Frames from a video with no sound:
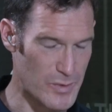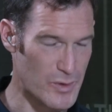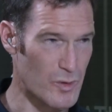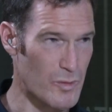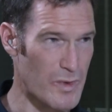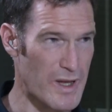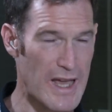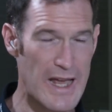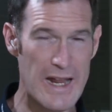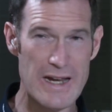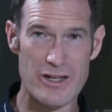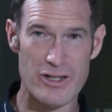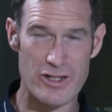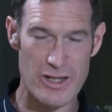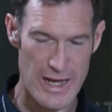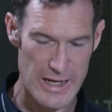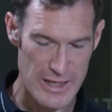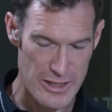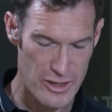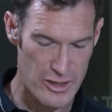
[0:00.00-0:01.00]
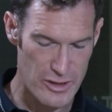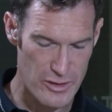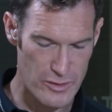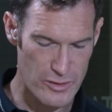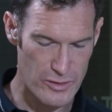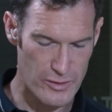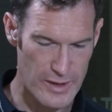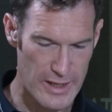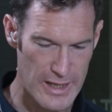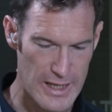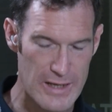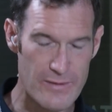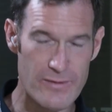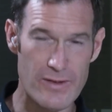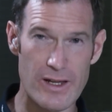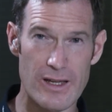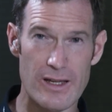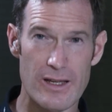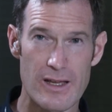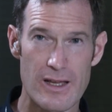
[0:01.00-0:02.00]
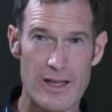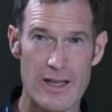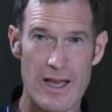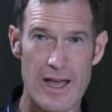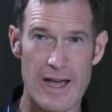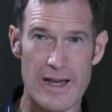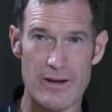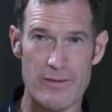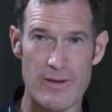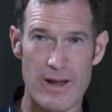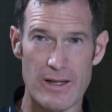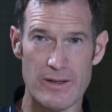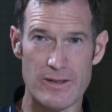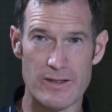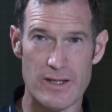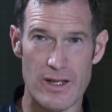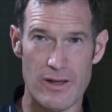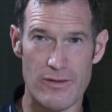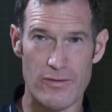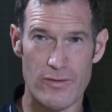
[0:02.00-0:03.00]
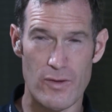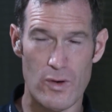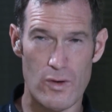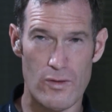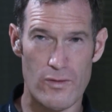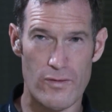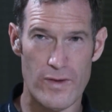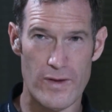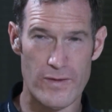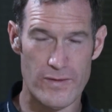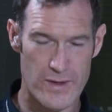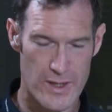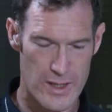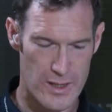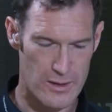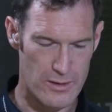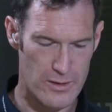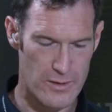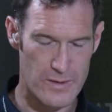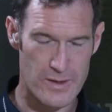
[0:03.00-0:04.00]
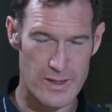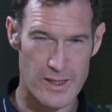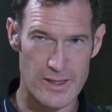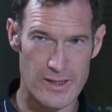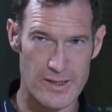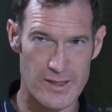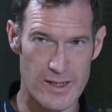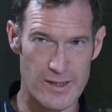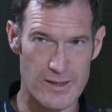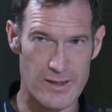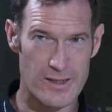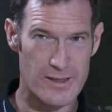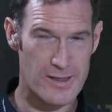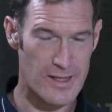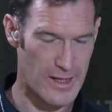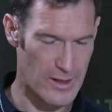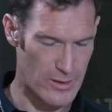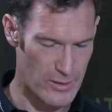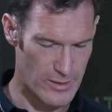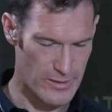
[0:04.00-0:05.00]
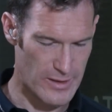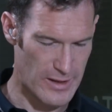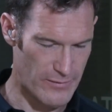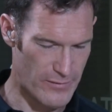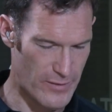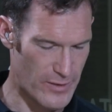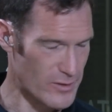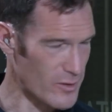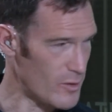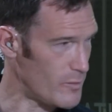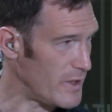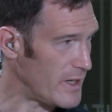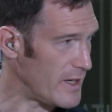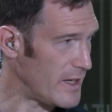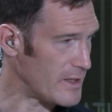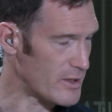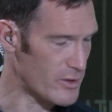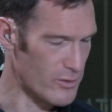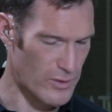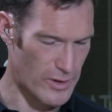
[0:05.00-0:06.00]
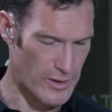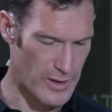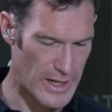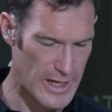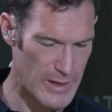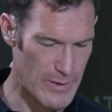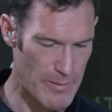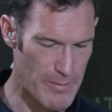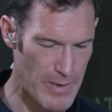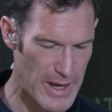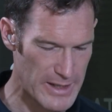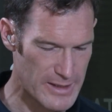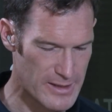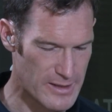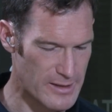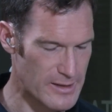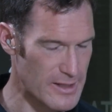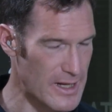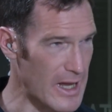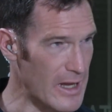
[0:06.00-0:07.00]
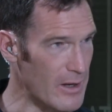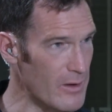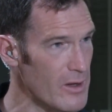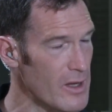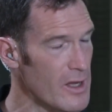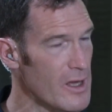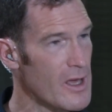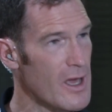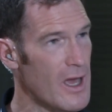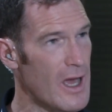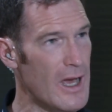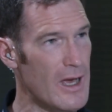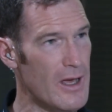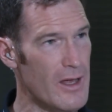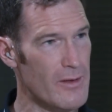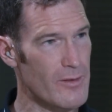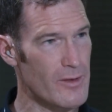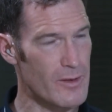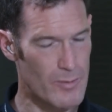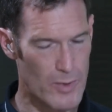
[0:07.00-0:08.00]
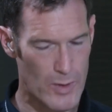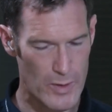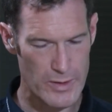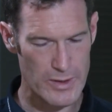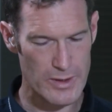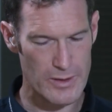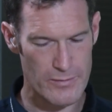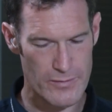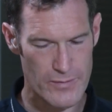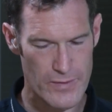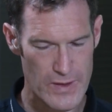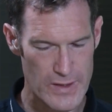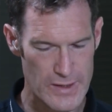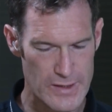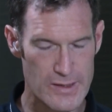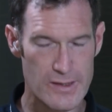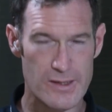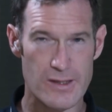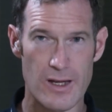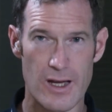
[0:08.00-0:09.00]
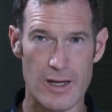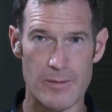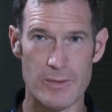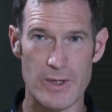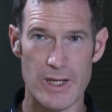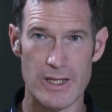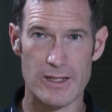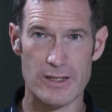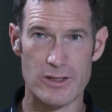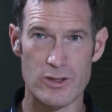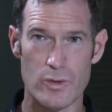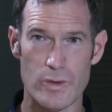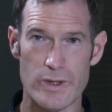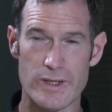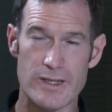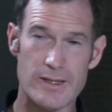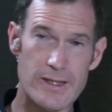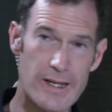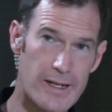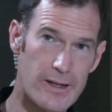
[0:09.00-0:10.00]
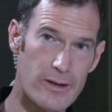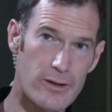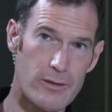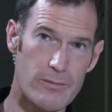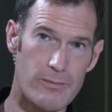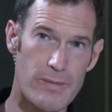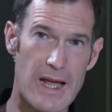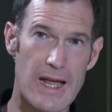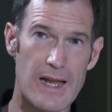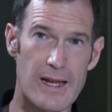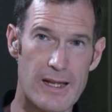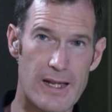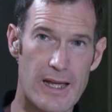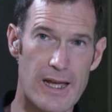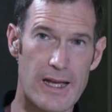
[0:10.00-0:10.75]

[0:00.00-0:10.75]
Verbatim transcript: which will be energy, energy neutral evening at around uh, 4.50 UTC. So let's take a look at that photo a bit later on. Anyway, back to now. Uh, the point of this update is always to take a look back